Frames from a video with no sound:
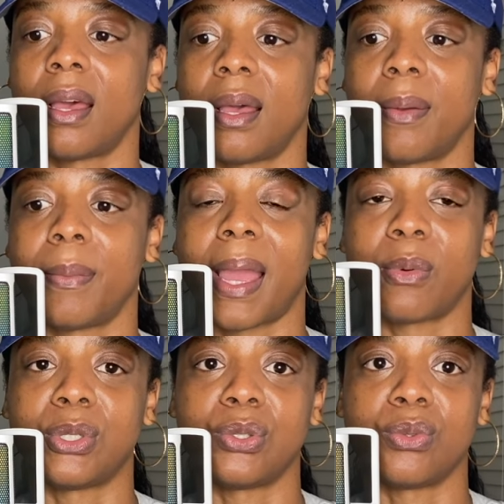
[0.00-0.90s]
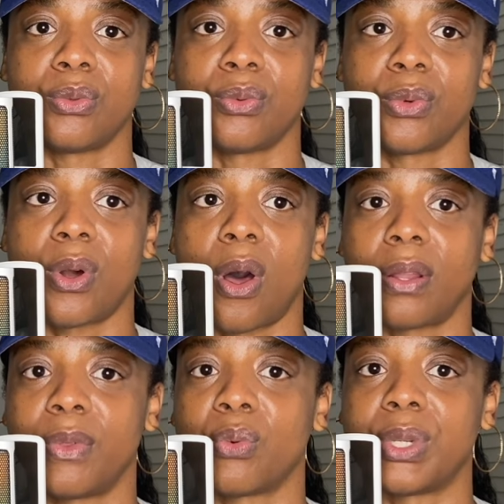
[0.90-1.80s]
um, I would do
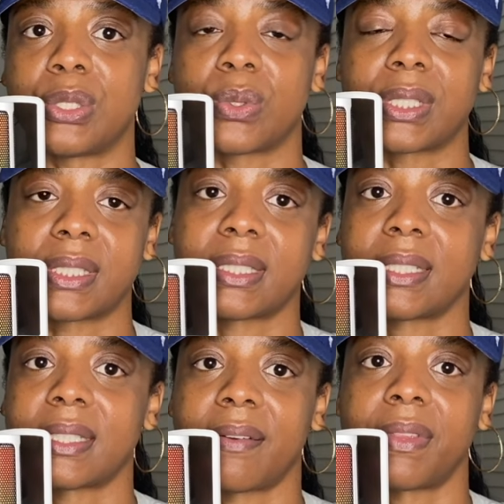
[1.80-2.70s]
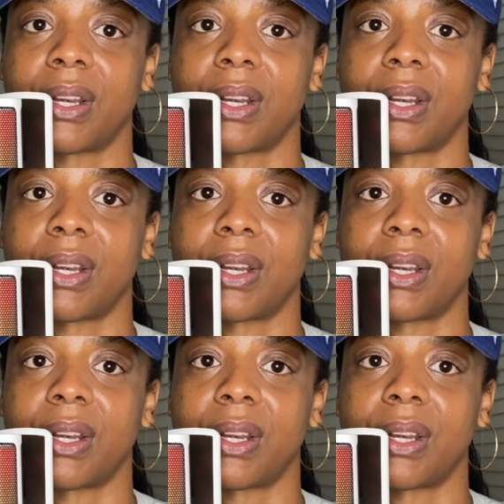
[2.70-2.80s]
all of the resources and stuff